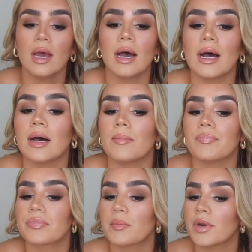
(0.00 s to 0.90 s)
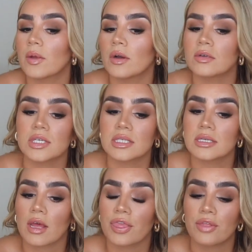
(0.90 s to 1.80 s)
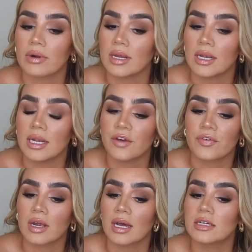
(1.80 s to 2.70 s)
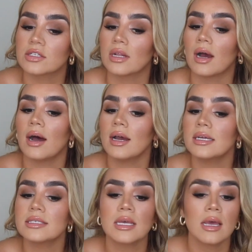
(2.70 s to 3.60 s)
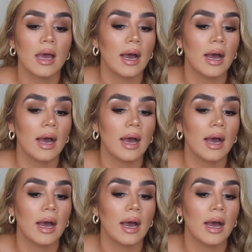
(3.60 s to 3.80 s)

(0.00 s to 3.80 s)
Pretty well just 3 different colors on the eyes.